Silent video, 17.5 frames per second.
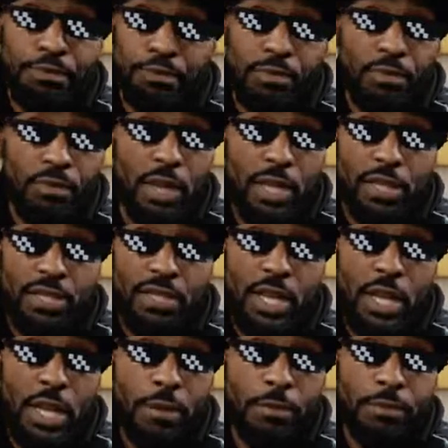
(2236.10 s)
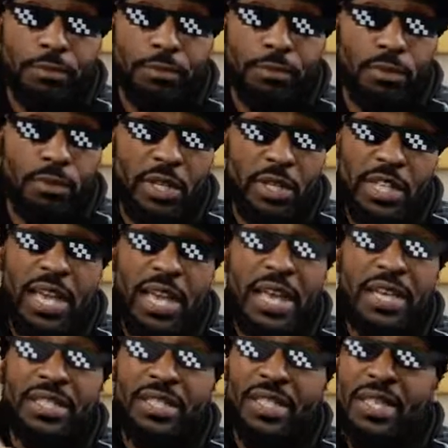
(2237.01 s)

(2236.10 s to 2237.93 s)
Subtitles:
like I said, Excs